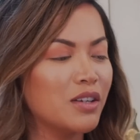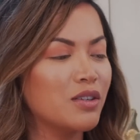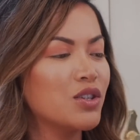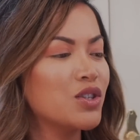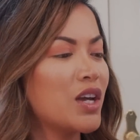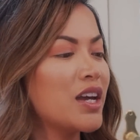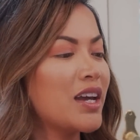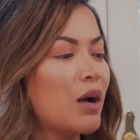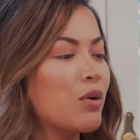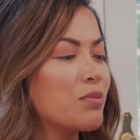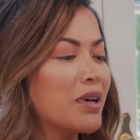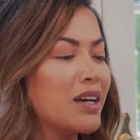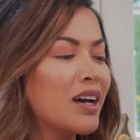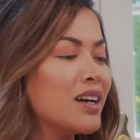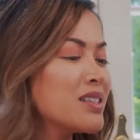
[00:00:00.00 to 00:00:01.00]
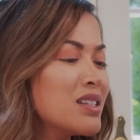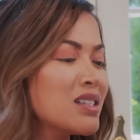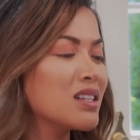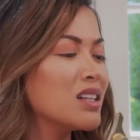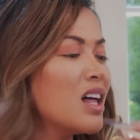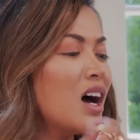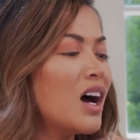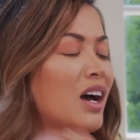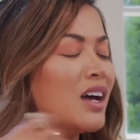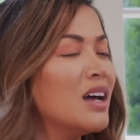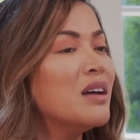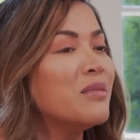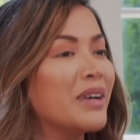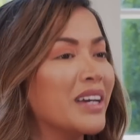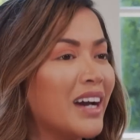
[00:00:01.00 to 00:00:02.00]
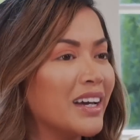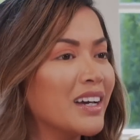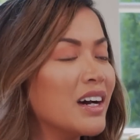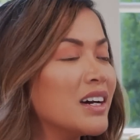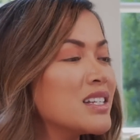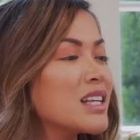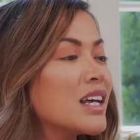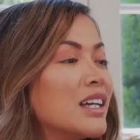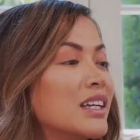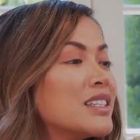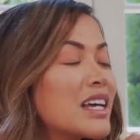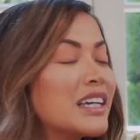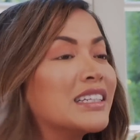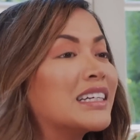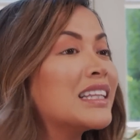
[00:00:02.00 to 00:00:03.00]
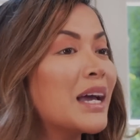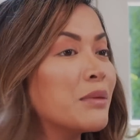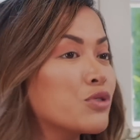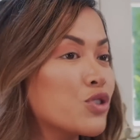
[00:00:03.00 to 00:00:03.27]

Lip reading: used to hang out with my cousins a lot, my guy cousins, I'd climb